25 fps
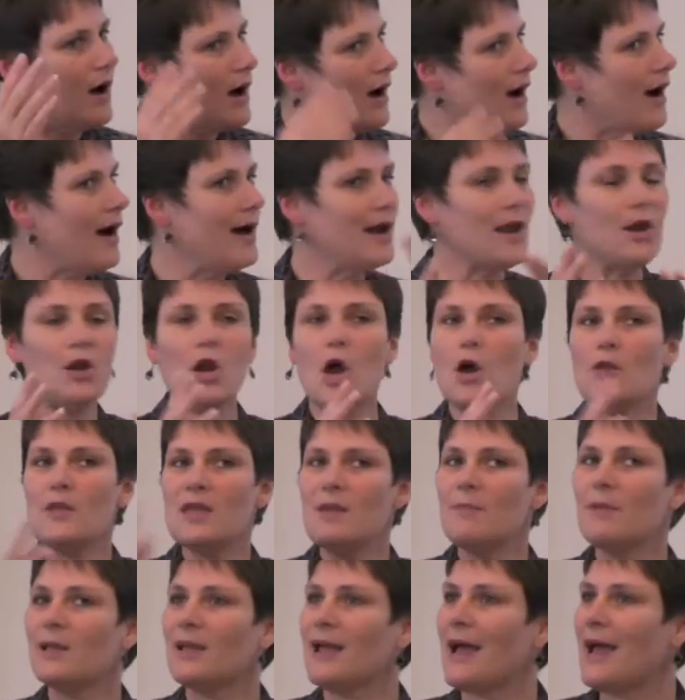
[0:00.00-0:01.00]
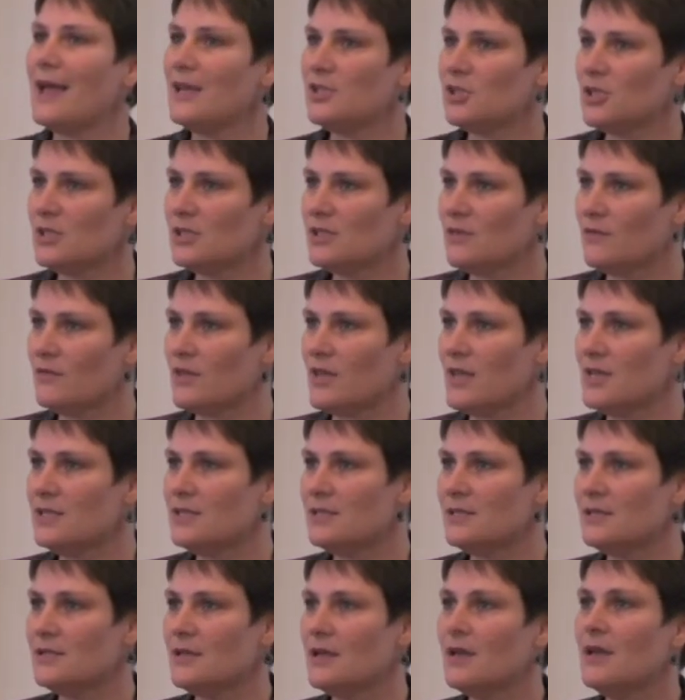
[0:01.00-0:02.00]
I don't know the implications of
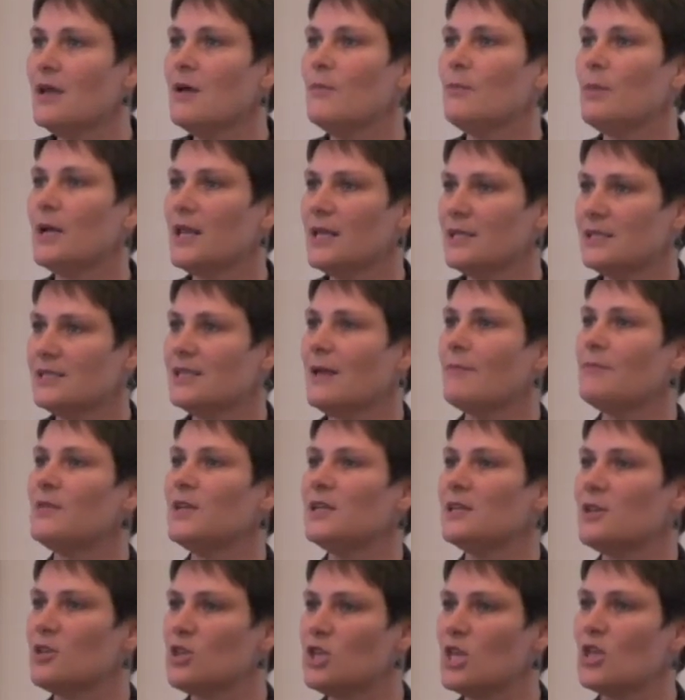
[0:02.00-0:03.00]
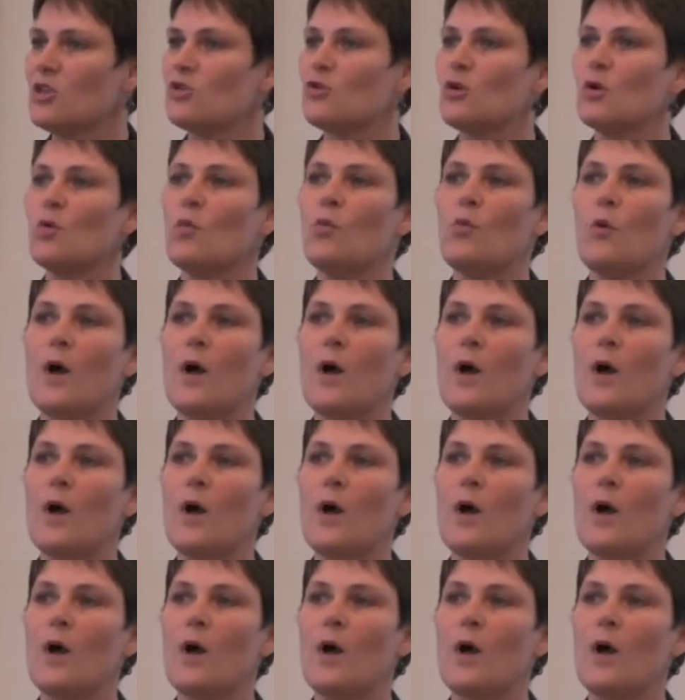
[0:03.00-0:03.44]
this, but it's something to think through.